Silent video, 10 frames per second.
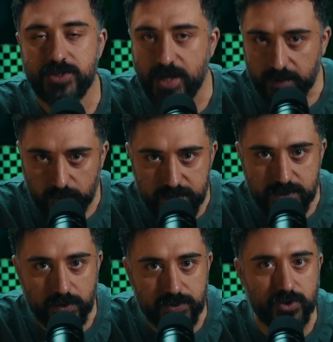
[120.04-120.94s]
Czech
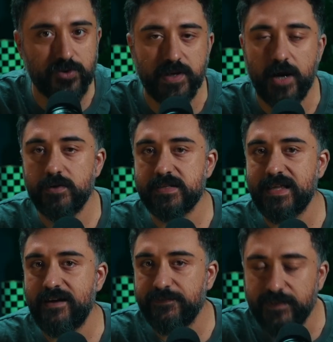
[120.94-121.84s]
researcher
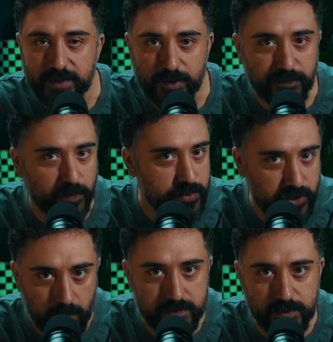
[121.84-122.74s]
Jaroslav Flegr from
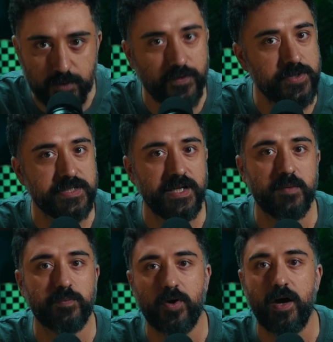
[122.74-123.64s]
Charles University
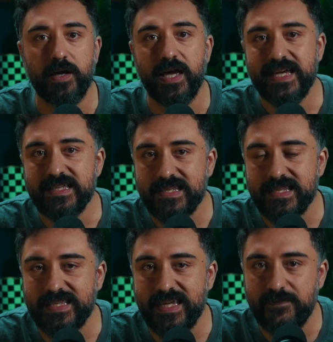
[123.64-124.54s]
in Prague
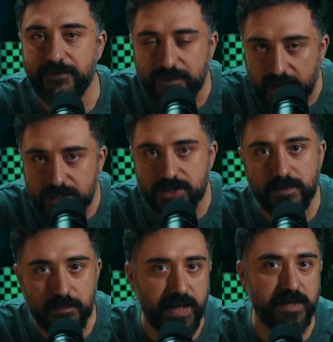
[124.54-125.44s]
says the
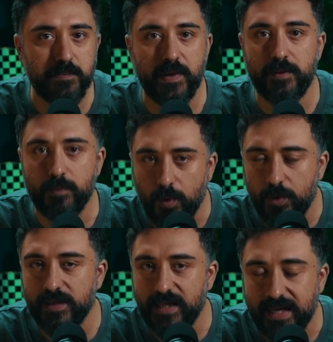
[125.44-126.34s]
infection made men
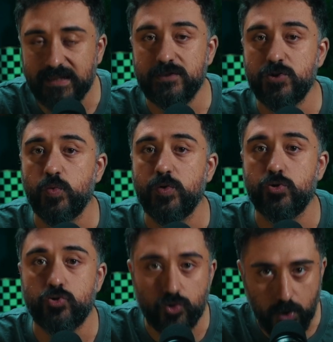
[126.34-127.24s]
more likely to
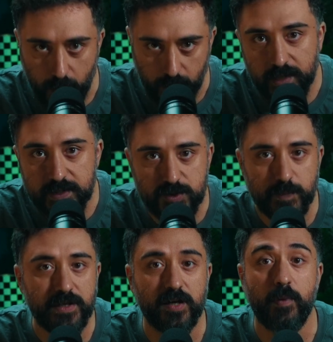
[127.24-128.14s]
withdraw, to
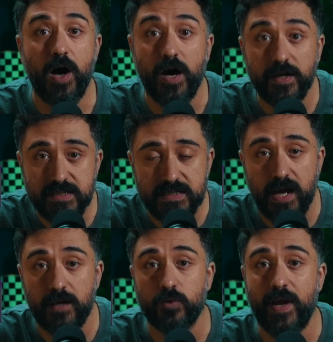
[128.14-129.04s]
become
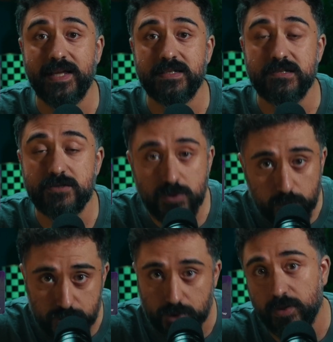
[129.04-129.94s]
hostile or
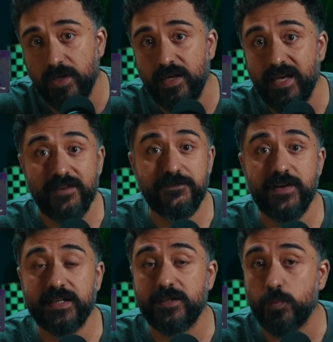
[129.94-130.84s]
antisocial.
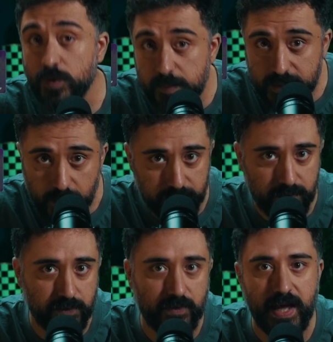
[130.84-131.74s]
Infected women, on the
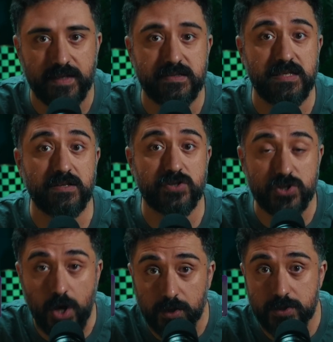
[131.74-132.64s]
other hand, seek
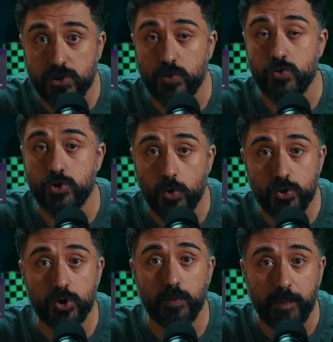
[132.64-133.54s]
solace through
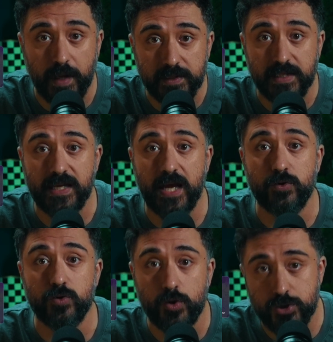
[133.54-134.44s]
social bonding
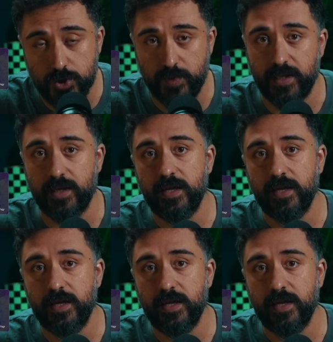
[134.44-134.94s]
and nurturing.